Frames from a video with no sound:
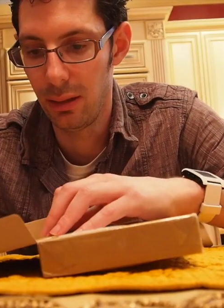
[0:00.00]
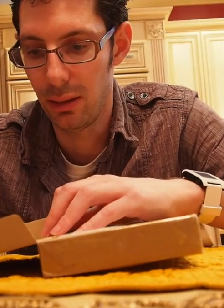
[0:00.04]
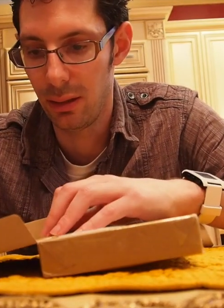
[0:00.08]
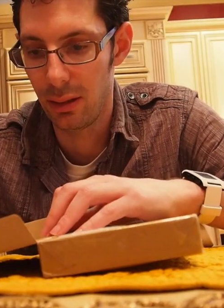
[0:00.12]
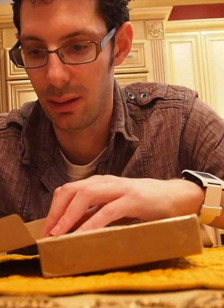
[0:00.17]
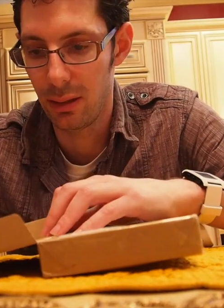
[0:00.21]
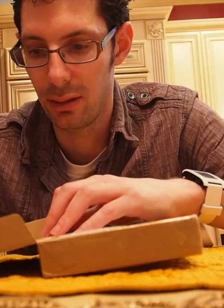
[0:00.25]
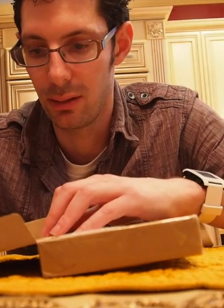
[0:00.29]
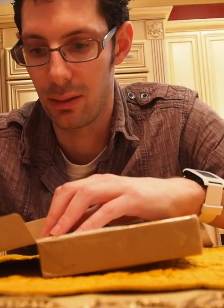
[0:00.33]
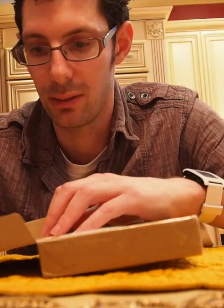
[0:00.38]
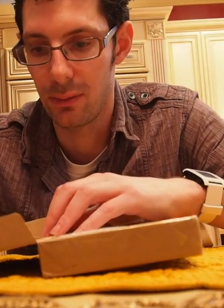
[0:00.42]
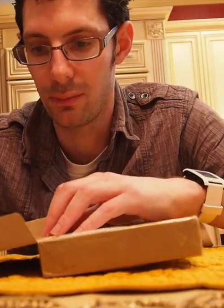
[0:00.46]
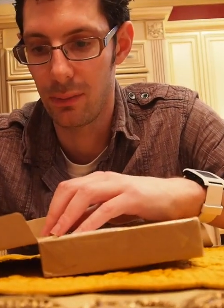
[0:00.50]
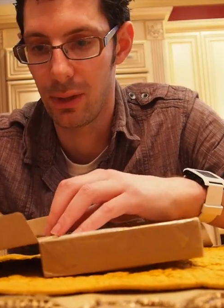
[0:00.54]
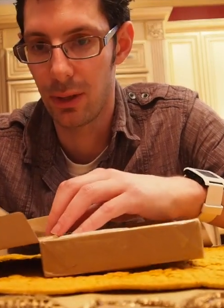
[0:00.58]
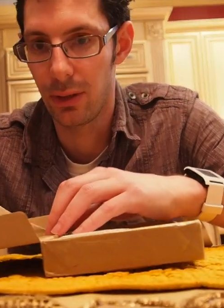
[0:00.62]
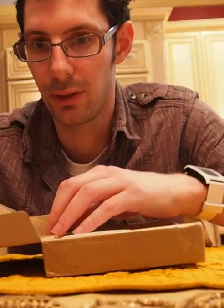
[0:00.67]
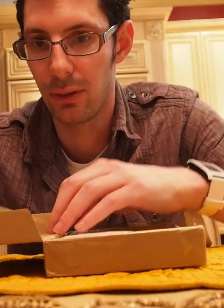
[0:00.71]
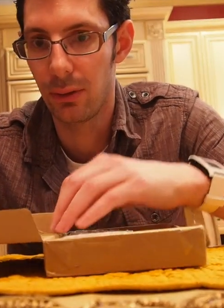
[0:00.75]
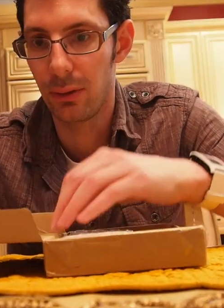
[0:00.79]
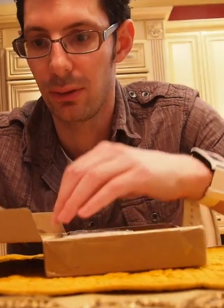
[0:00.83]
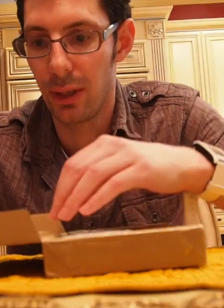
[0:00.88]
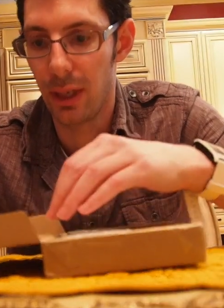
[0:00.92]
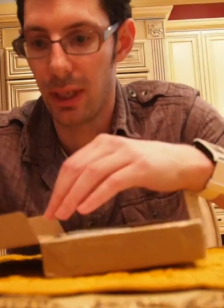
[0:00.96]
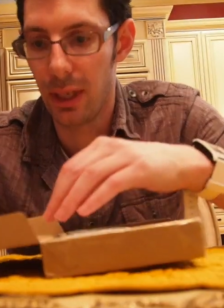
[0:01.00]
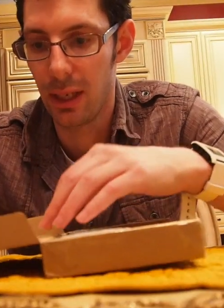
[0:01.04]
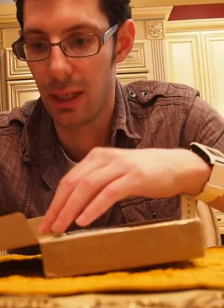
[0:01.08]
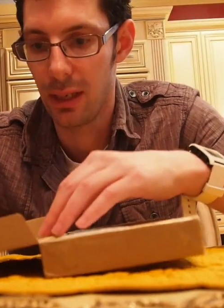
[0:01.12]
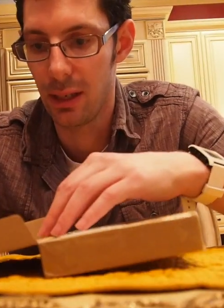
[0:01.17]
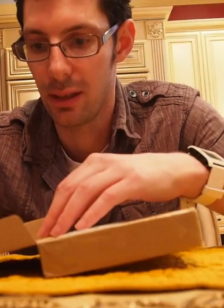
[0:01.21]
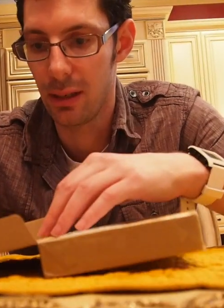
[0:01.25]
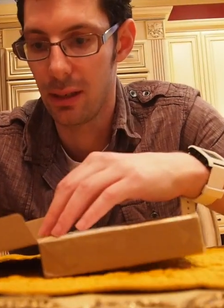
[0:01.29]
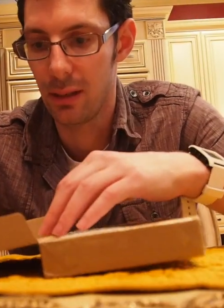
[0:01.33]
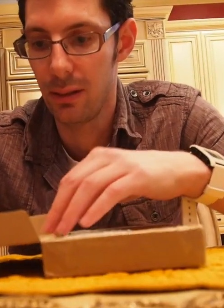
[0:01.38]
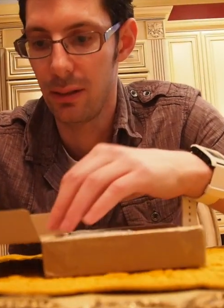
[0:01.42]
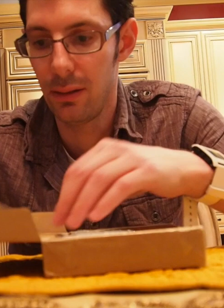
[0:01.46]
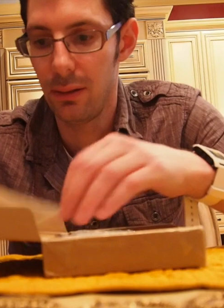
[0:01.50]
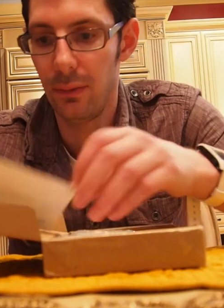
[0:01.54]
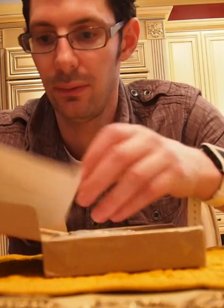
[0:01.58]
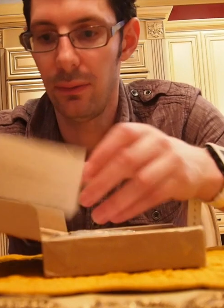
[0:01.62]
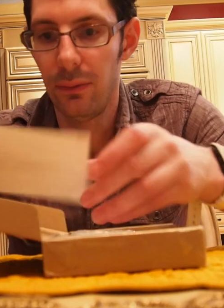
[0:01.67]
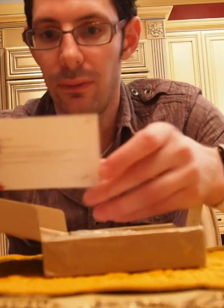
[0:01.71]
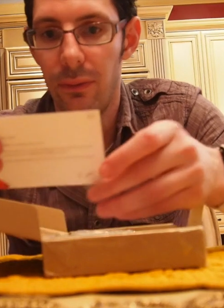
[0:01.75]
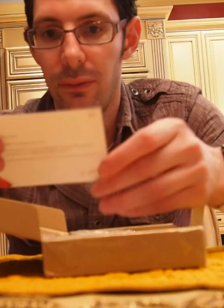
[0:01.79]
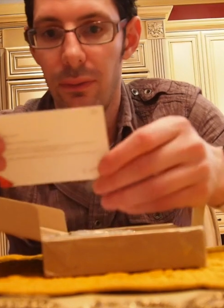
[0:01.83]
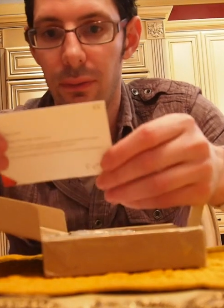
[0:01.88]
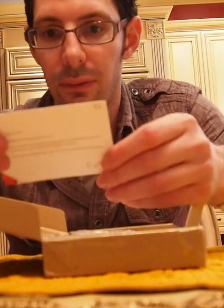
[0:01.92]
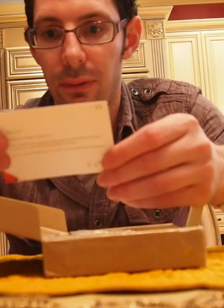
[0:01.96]
and we do have
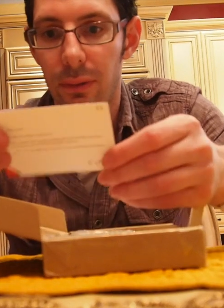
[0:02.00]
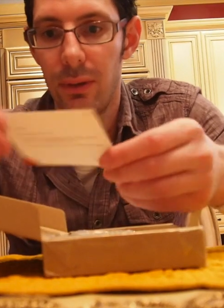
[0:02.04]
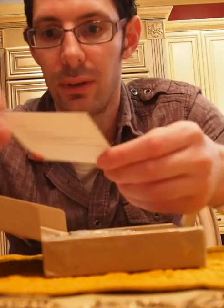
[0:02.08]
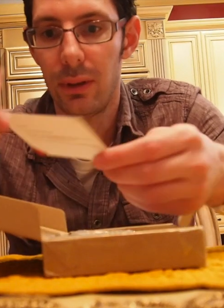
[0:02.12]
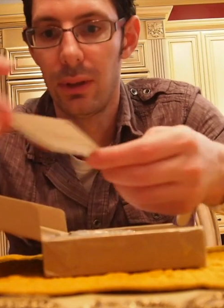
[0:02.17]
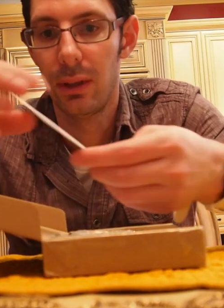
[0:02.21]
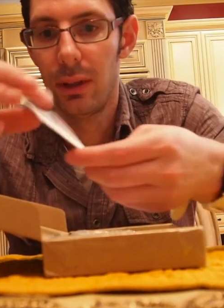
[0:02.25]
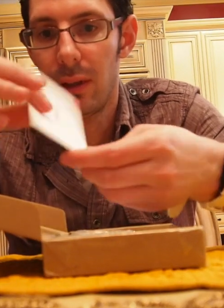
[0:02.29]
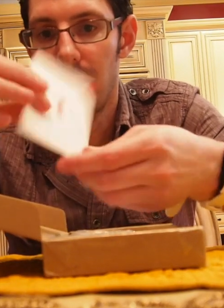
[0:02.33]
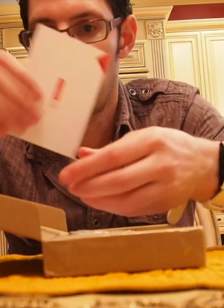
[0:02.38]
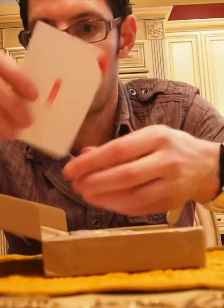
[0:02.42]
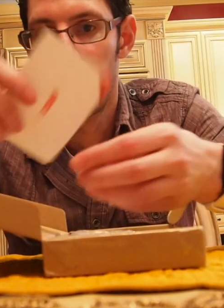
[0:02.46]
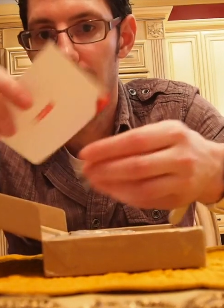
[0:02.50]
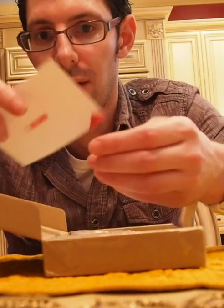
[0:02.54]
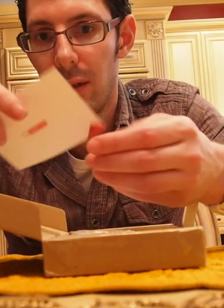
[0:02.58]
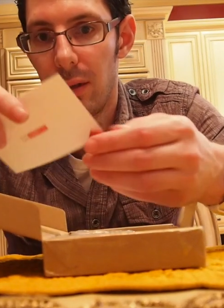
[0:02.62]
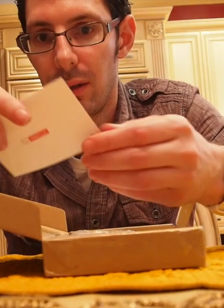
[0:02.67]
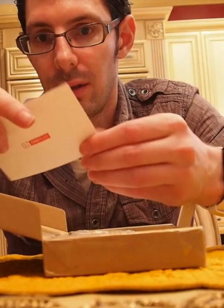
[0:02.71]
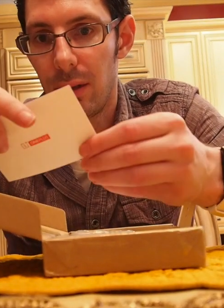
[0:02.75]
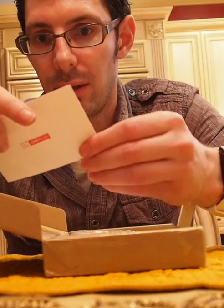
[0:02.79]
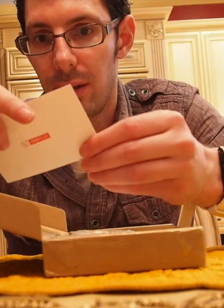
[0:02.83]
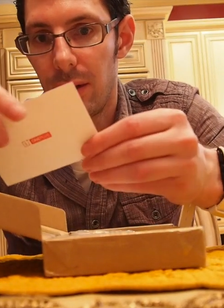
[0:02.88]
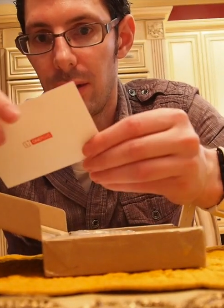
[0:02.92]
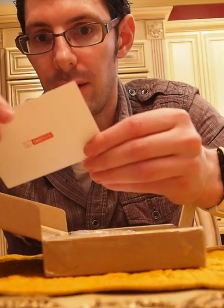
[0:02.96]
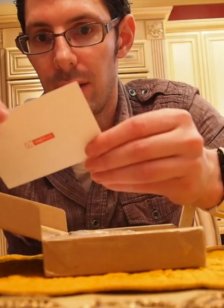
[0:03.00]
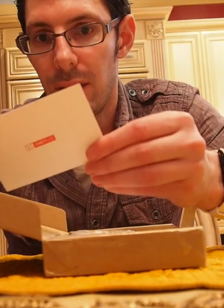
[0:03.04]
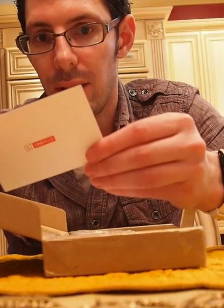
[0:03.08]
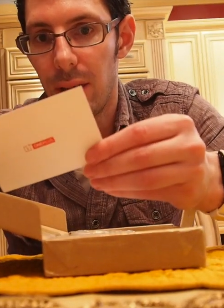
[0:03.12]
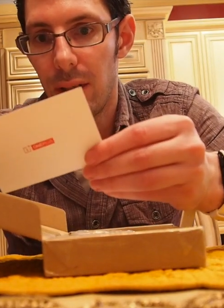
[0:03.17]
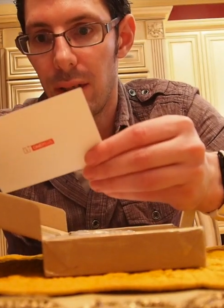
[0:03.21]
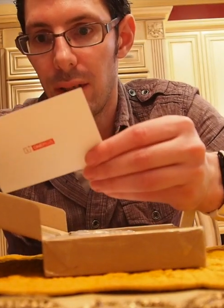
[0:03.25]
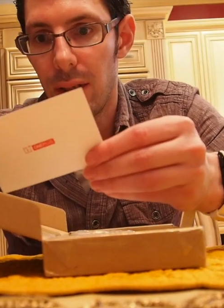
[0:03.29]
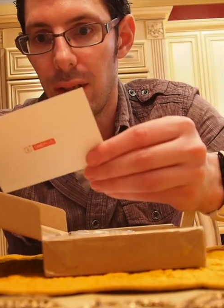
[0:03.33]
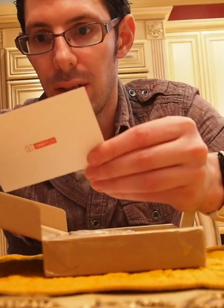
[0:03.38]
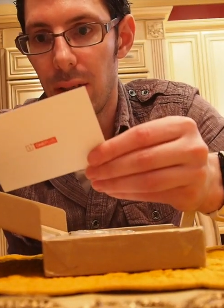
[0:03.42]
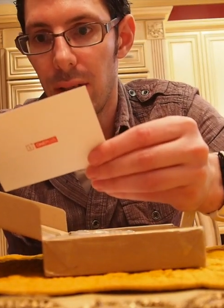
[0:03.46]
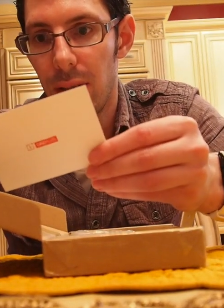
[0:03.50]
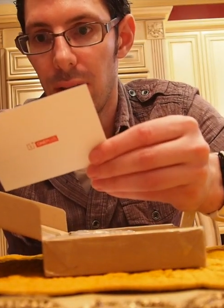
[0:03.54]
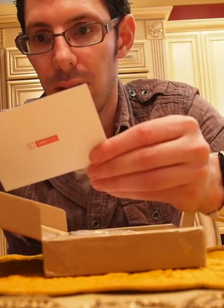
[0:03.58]
the